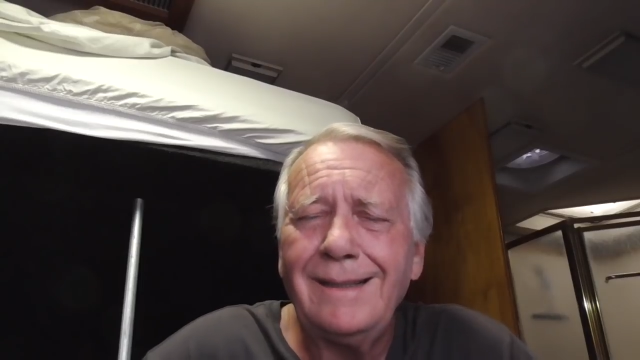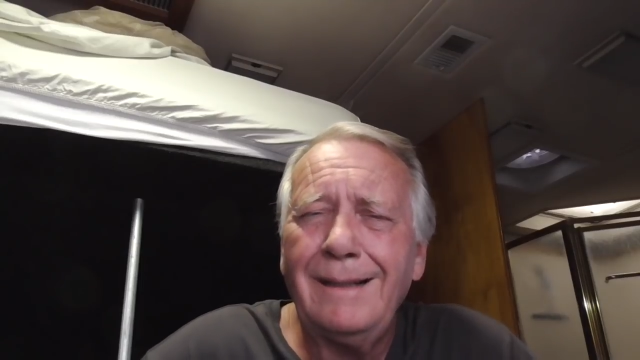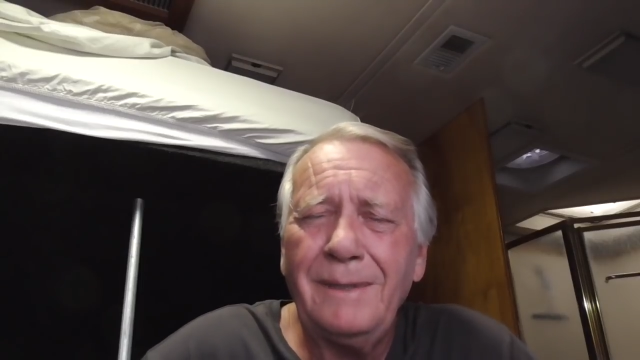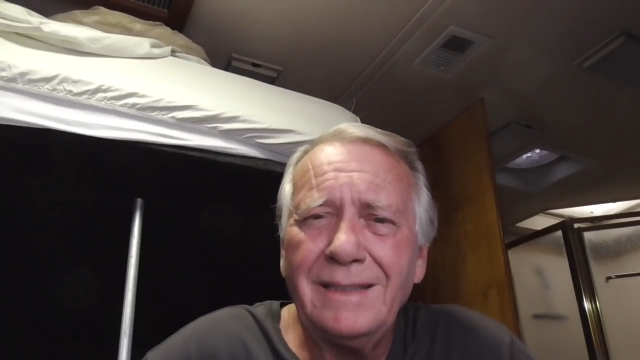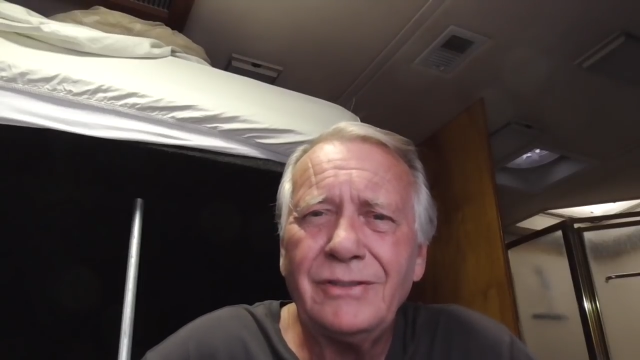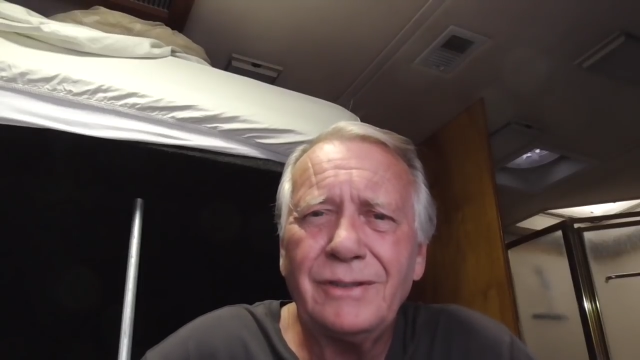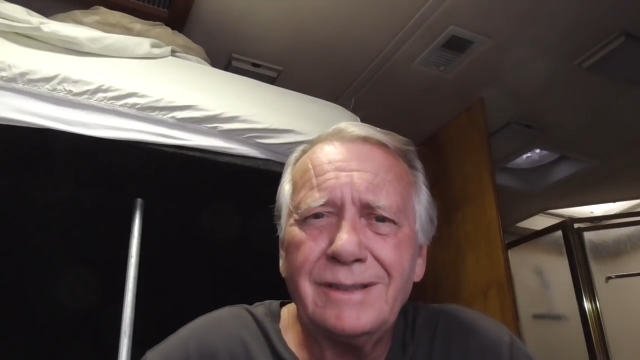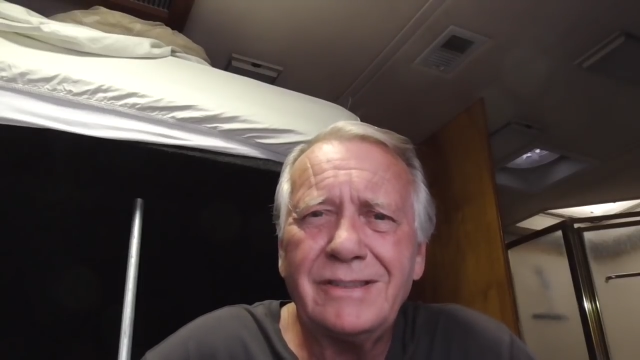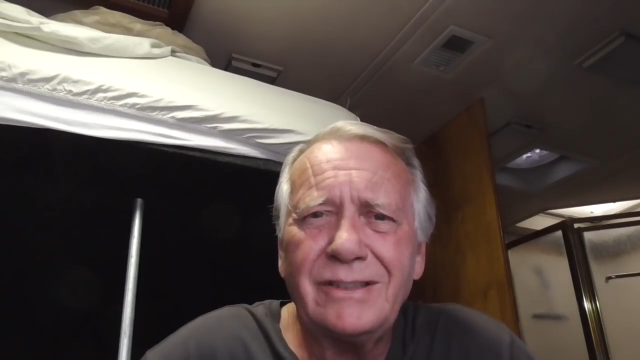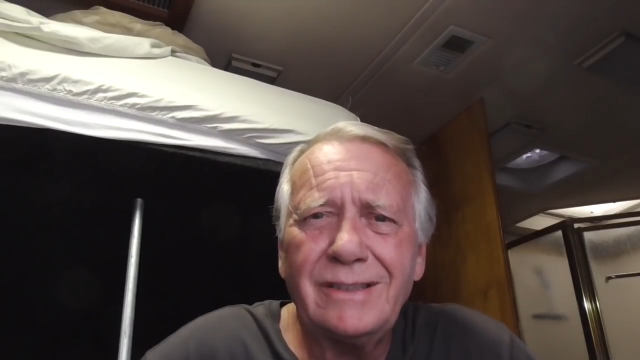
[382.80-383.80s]
I'm not sure
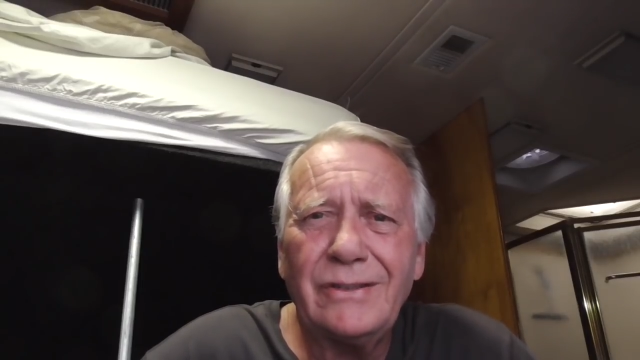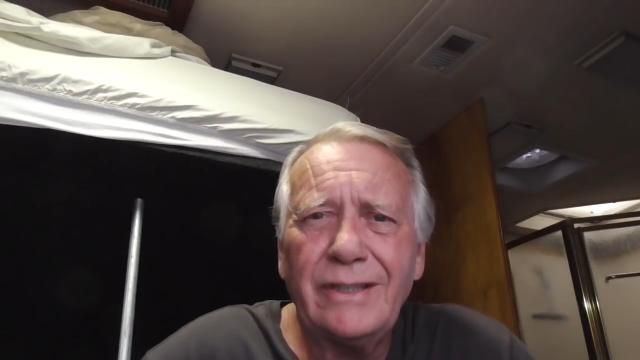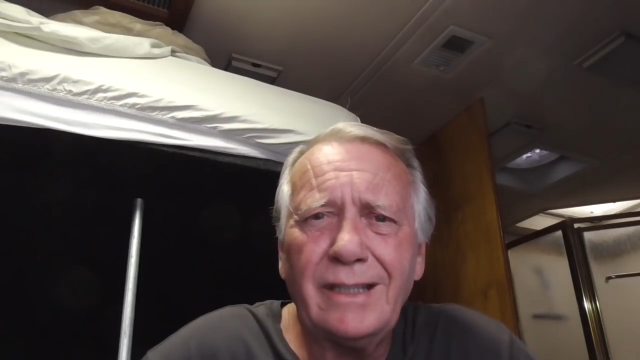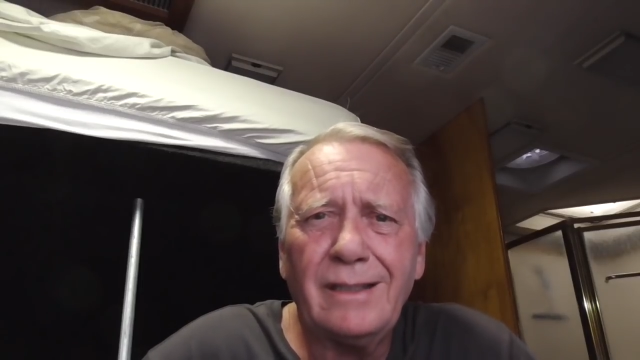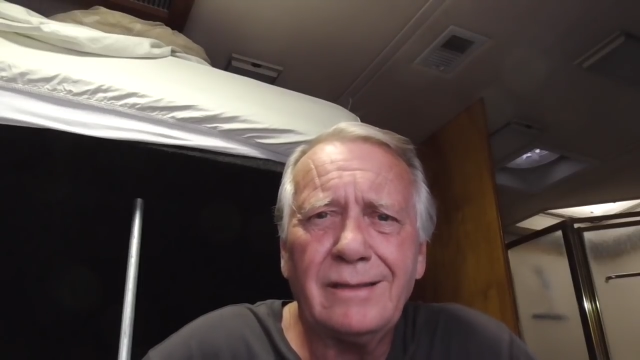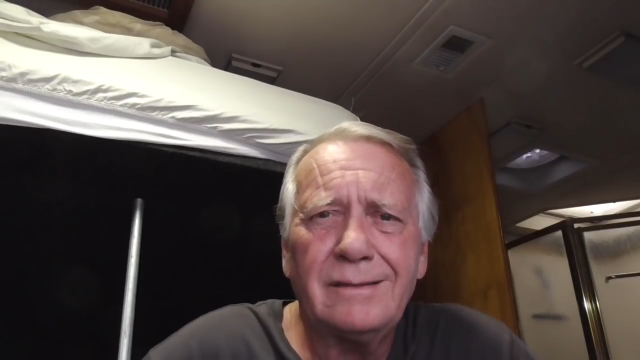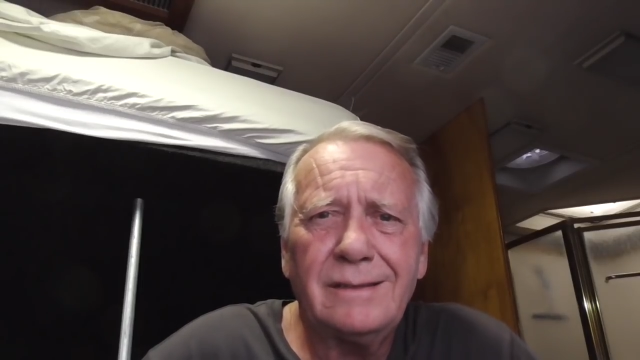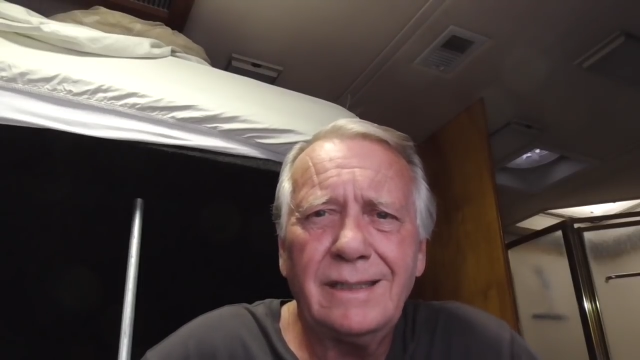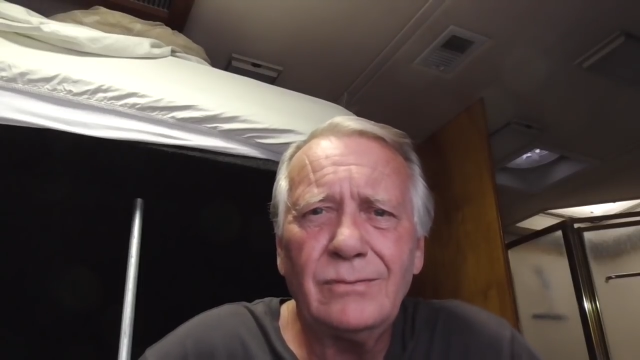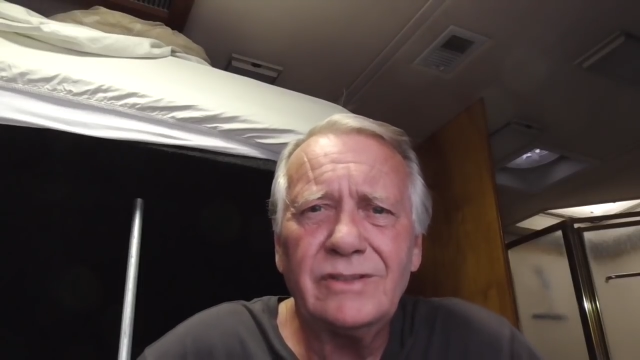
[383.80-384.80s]
it's still there.
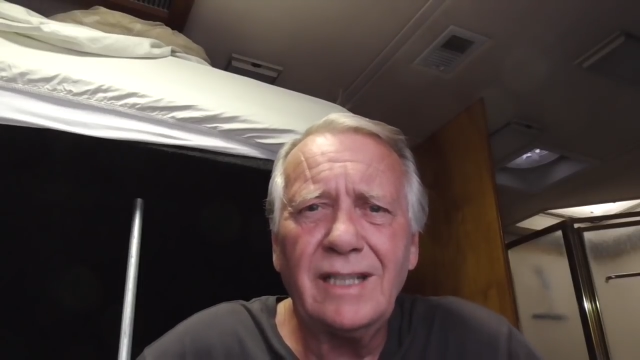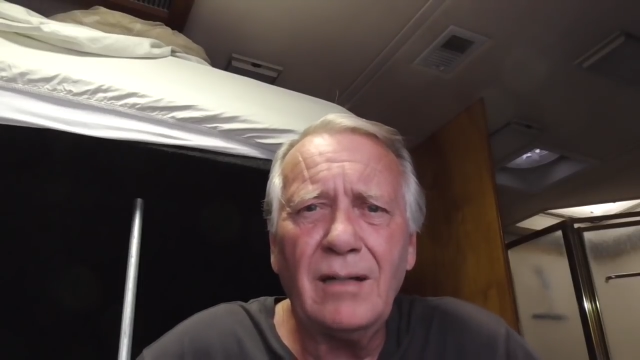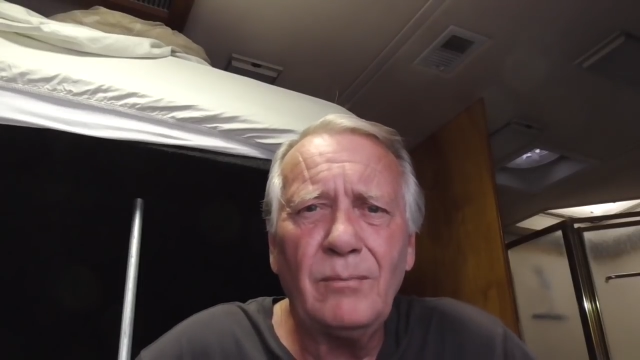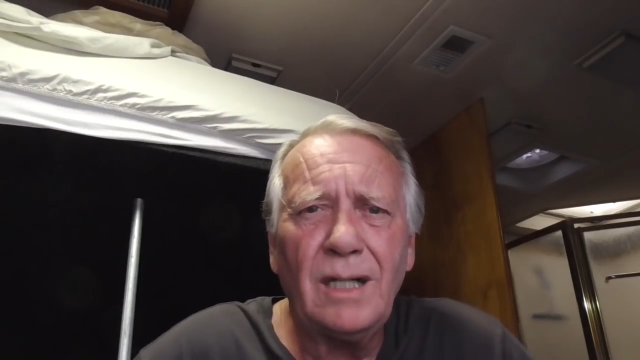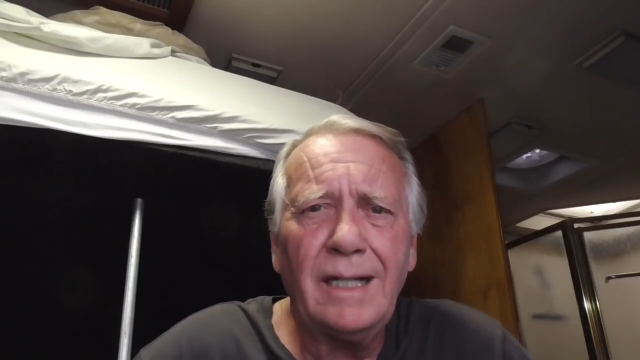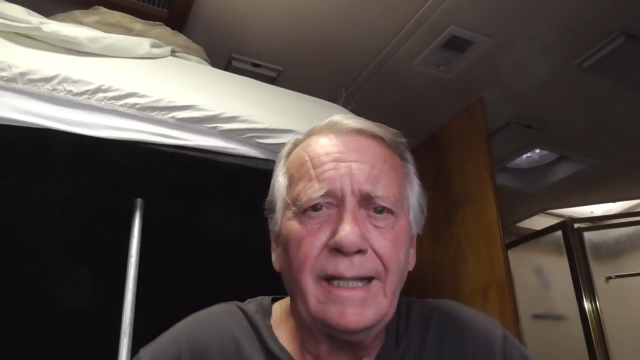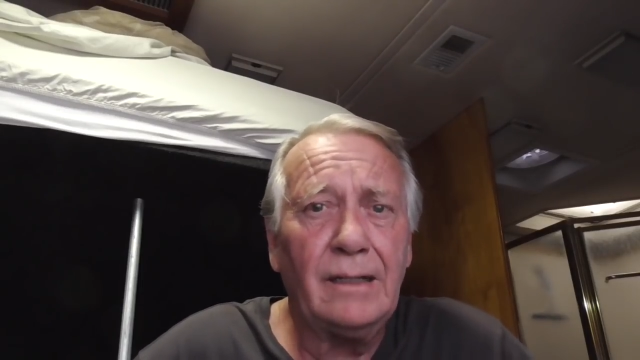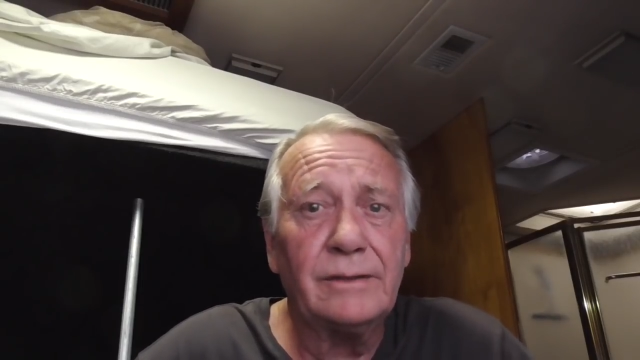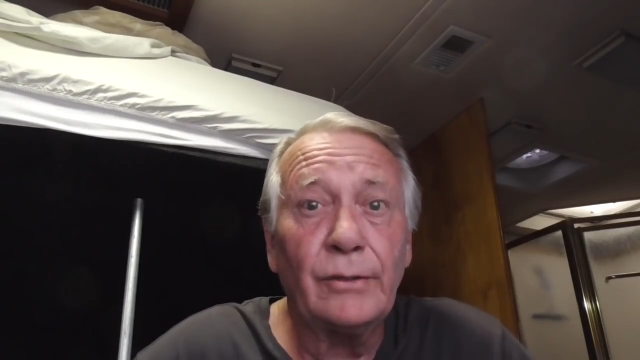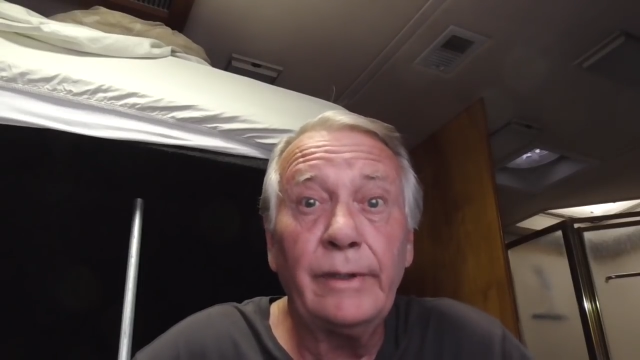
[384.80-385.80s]
It was down by
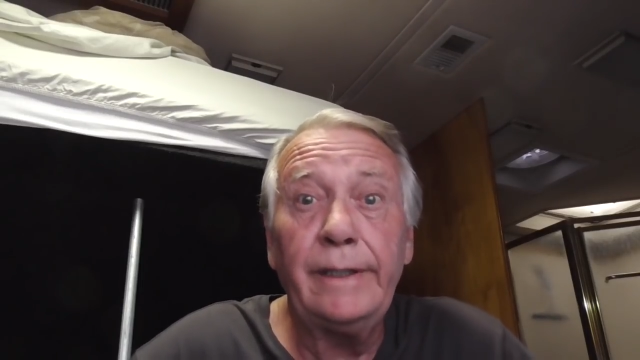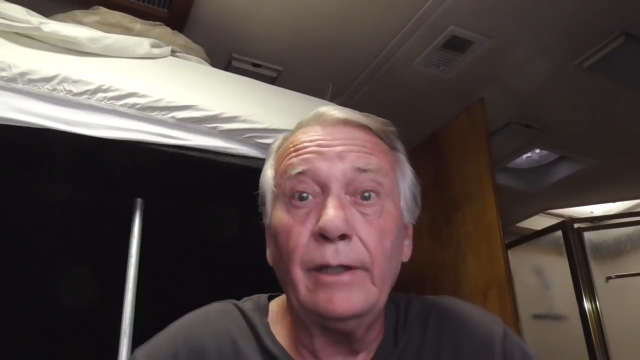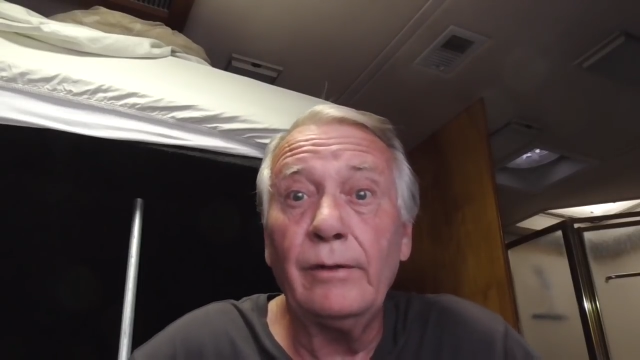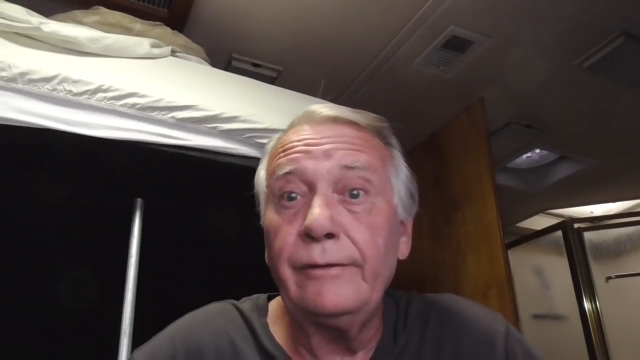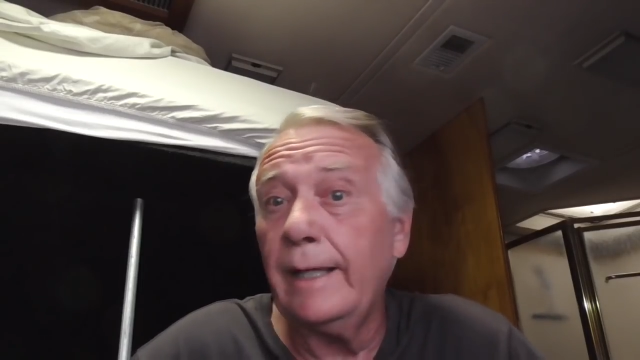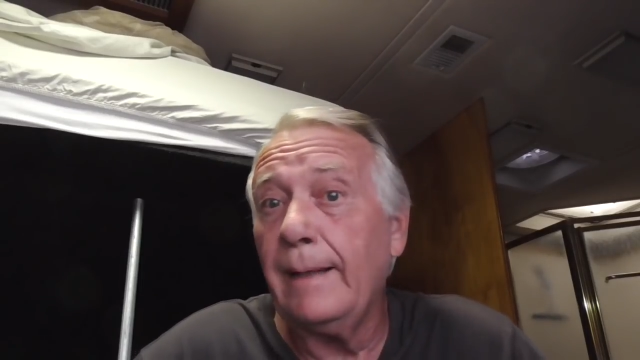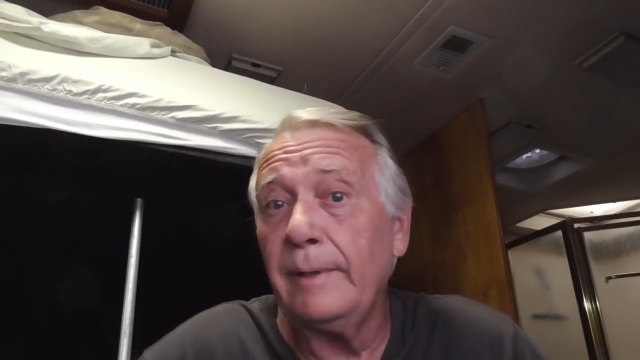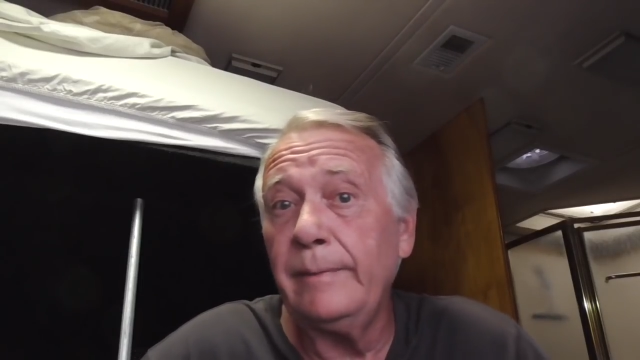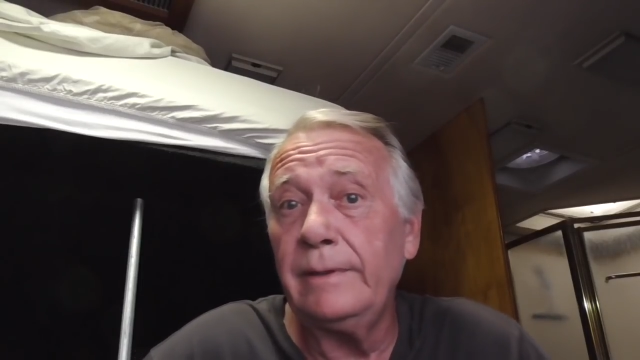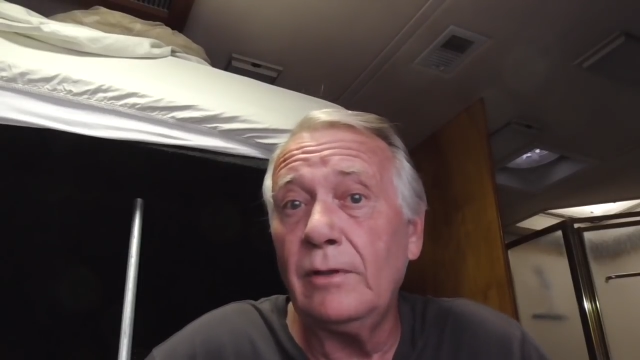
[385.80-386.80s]
El Torito, if you
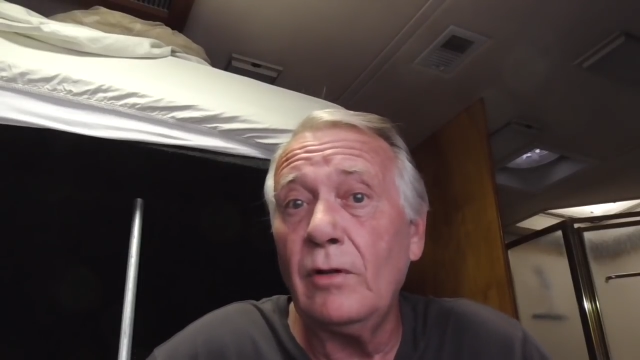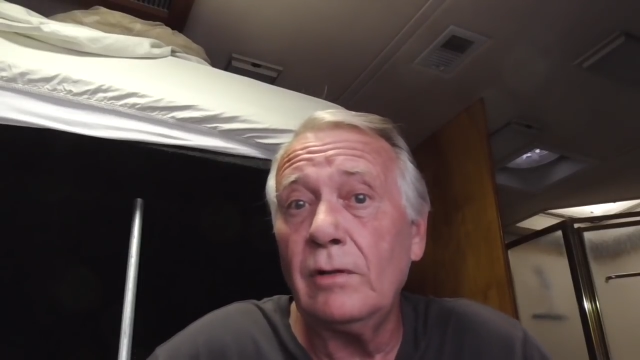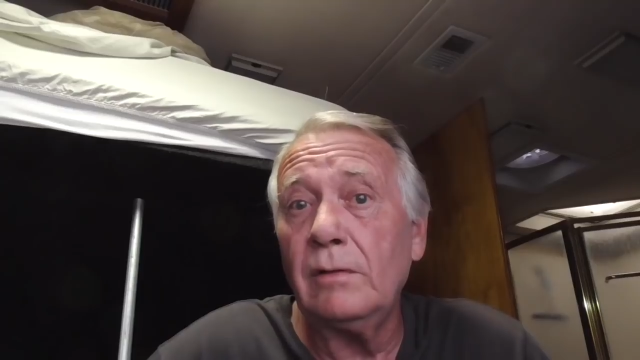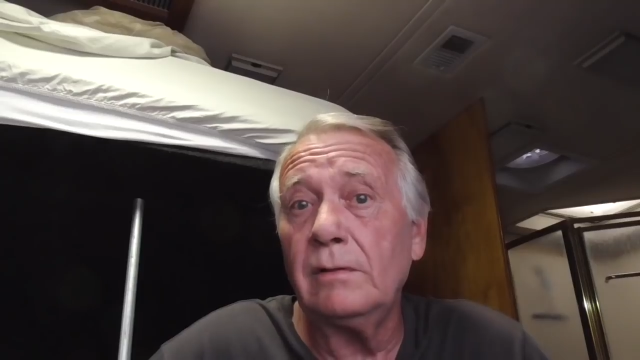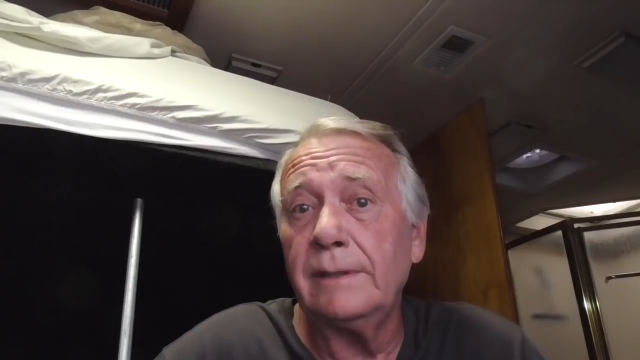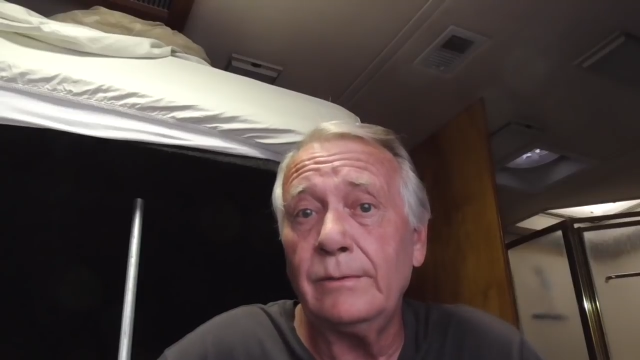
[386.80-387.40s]
happen to be local.